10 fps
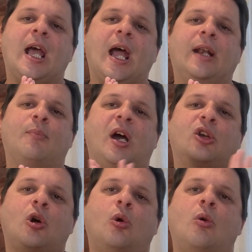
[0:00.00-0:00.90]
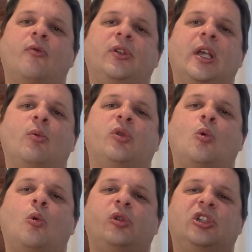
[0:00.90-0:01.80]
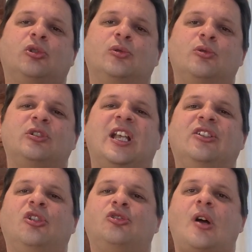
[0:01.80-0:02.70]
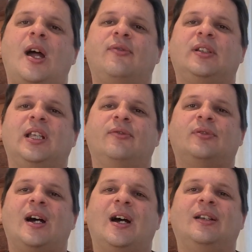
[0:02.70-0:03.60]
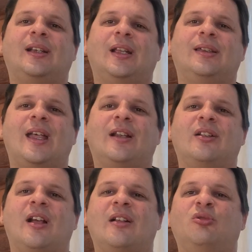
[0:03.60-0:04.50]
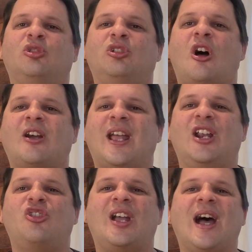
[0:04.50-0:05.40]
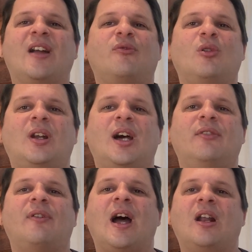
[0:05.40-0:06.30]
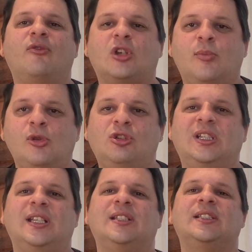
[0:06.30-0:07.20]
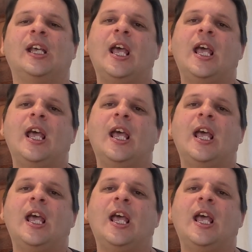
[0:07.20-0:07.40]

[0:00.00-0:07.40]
And my goal over here with all these tools is to drive the devil out, get that dark energy out of your life, out of your communities,